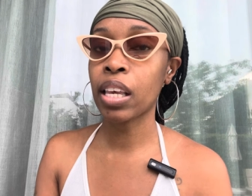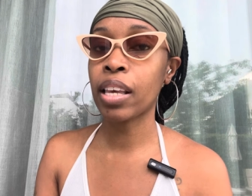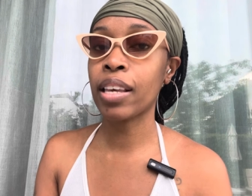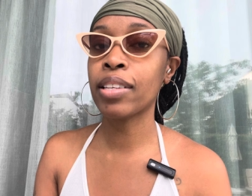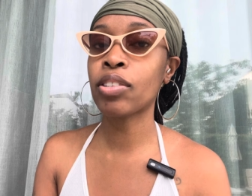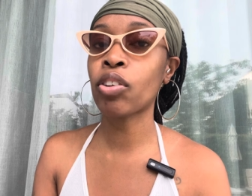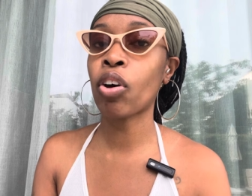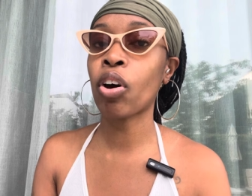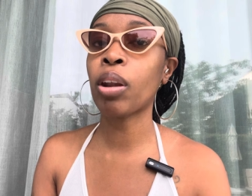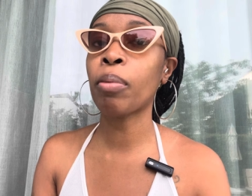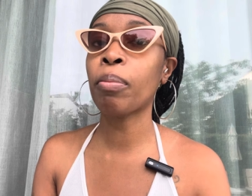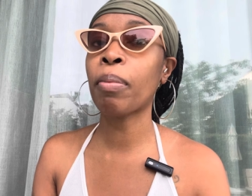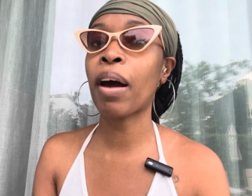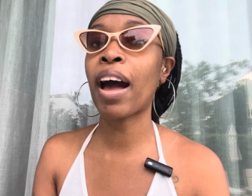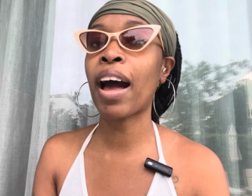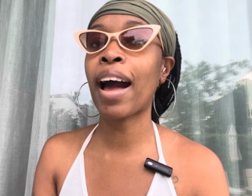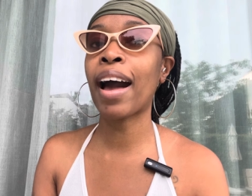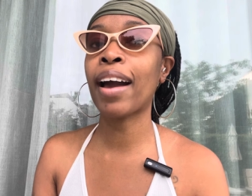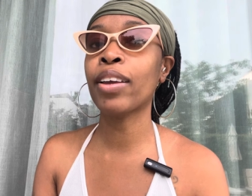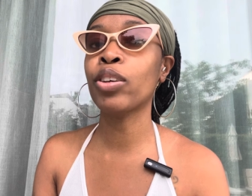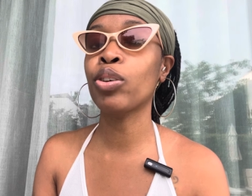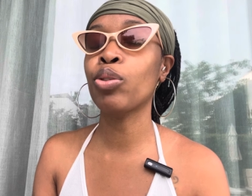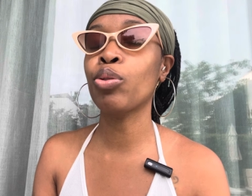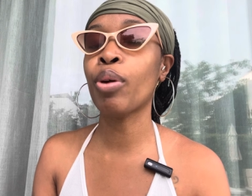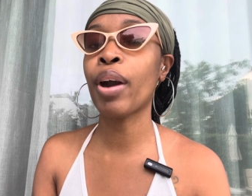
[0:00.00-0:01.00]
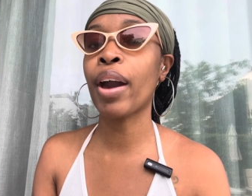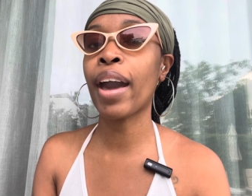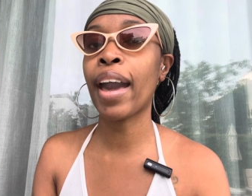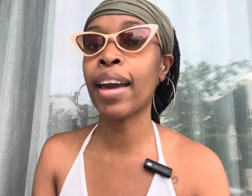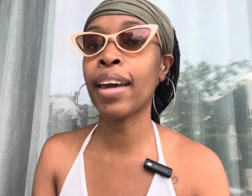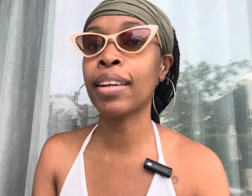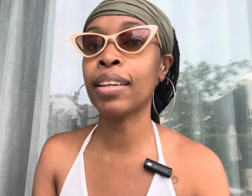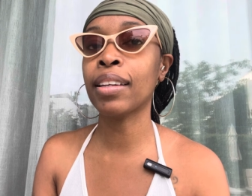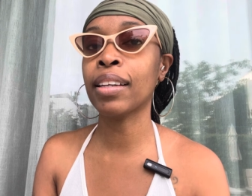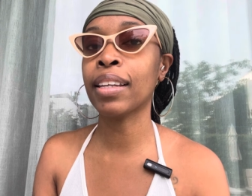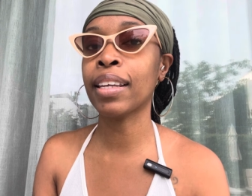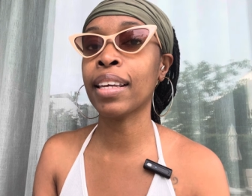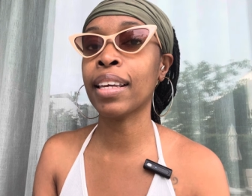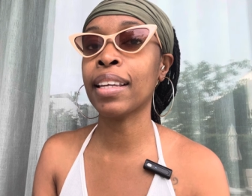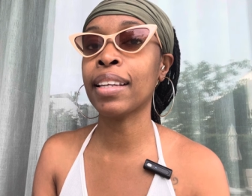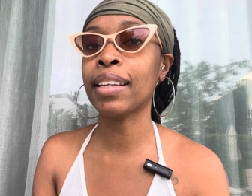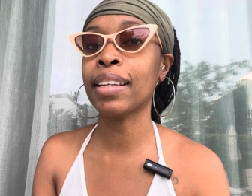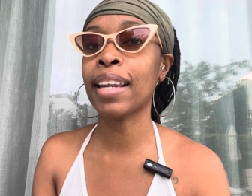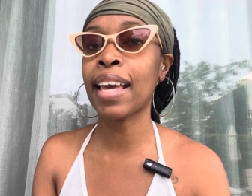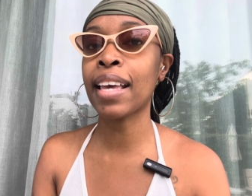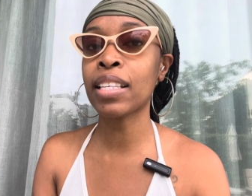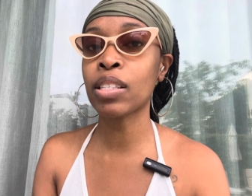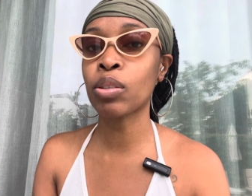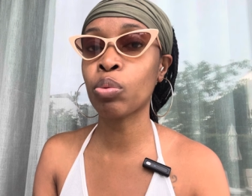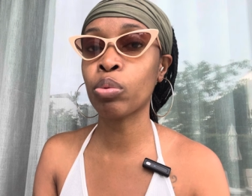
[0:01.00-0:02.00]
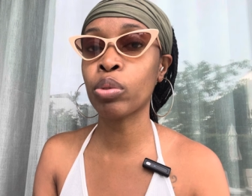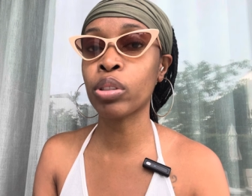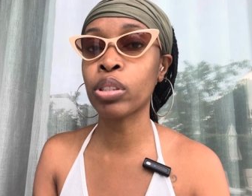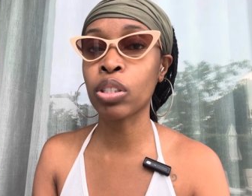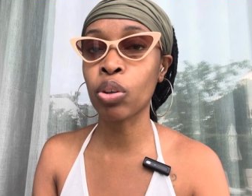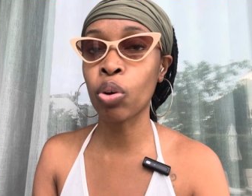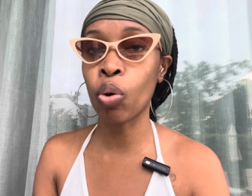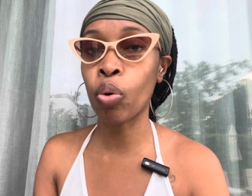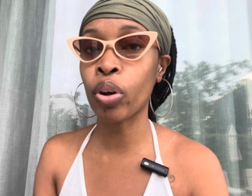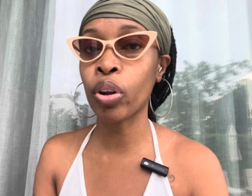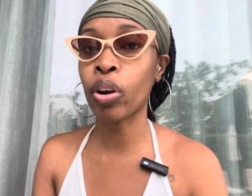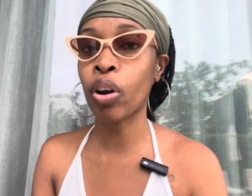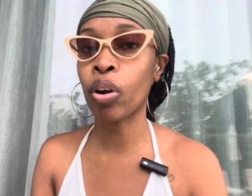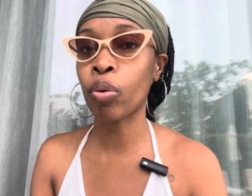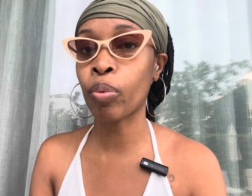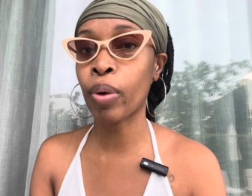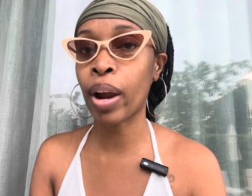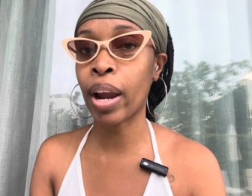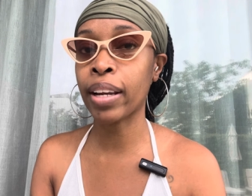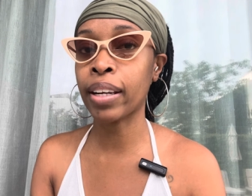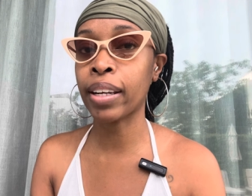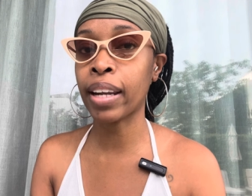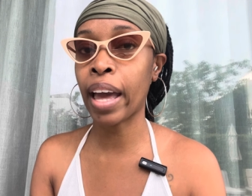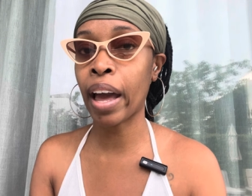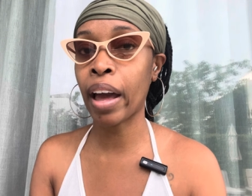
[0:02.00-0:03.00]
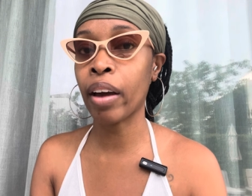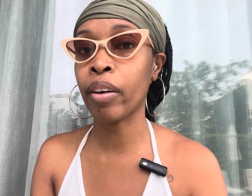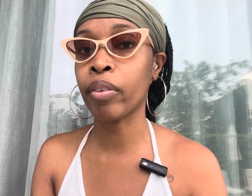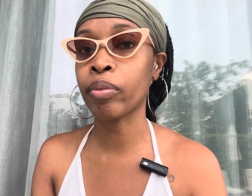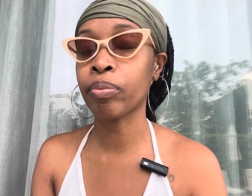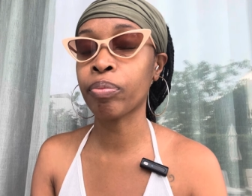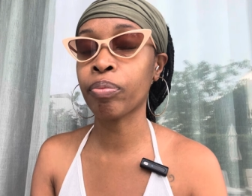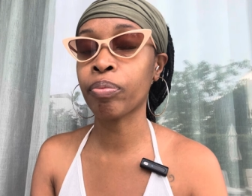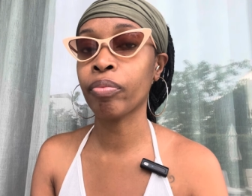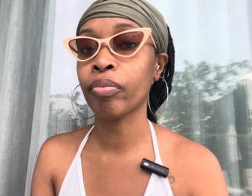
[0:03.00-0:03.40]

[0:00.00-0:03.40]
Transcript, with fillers: It's all about how you handle it. And that's what's going on right now.